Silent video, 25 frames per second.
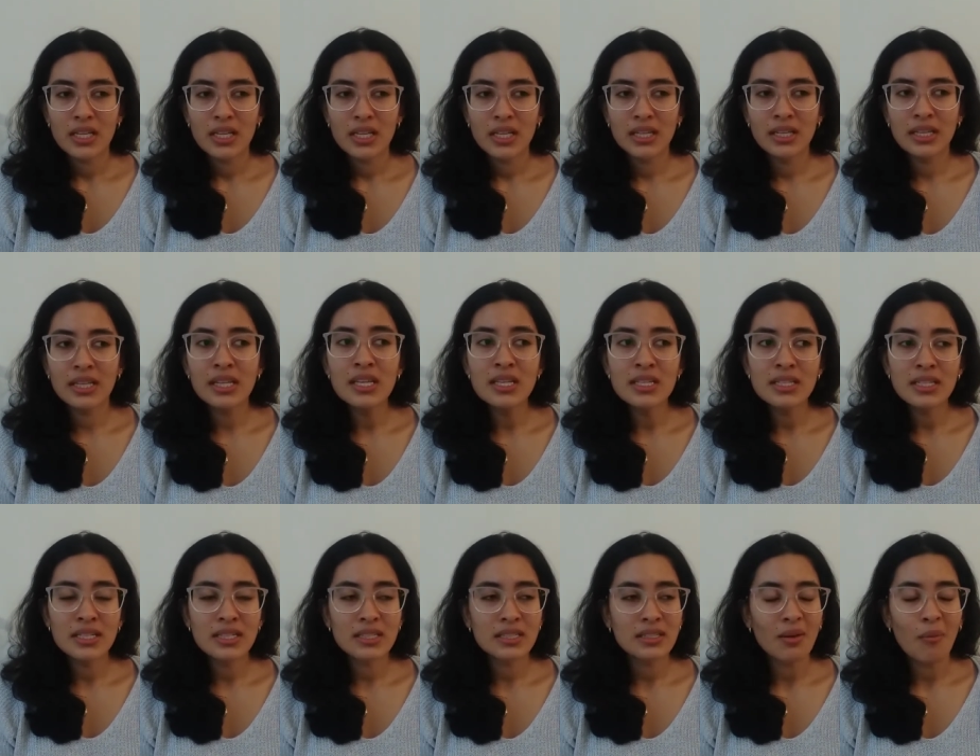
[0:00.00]
this
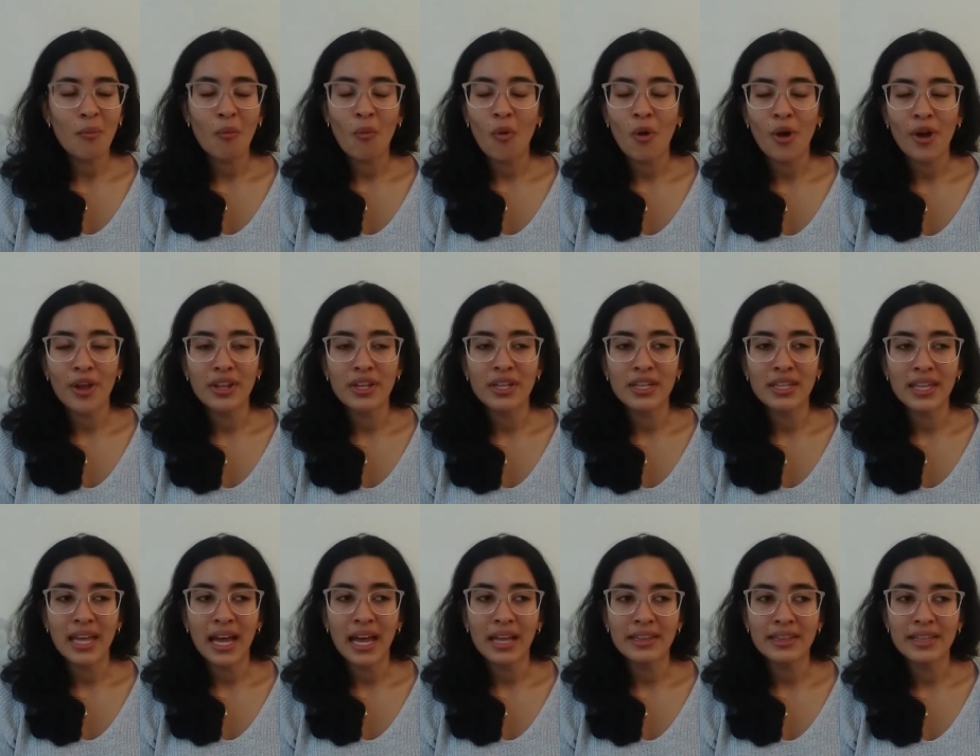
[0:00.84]
is someone
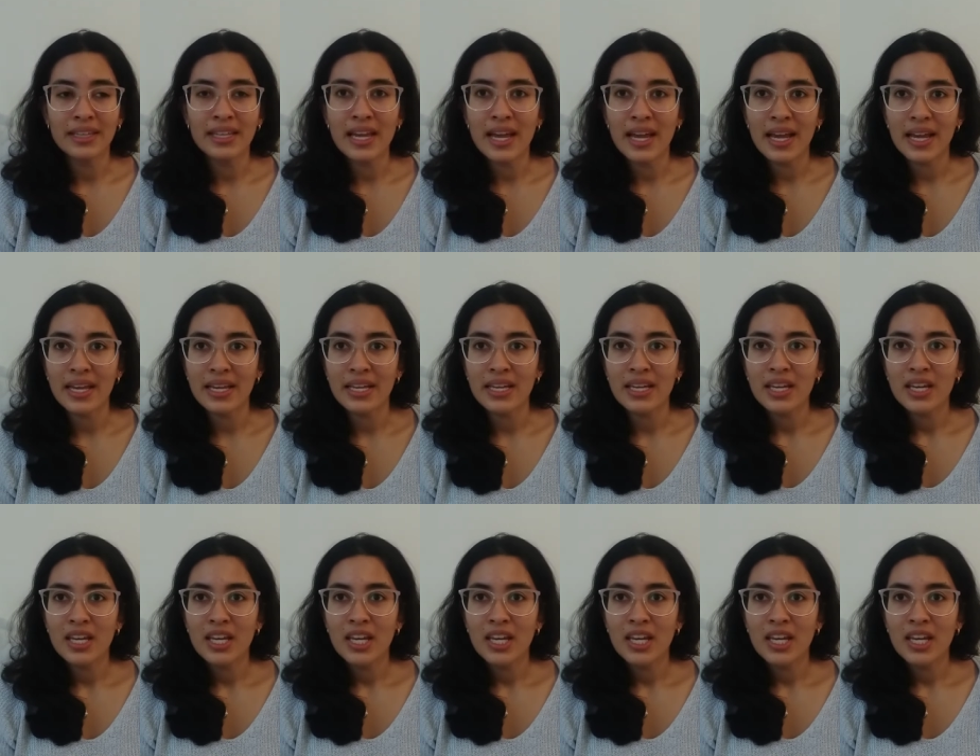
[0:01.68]
that they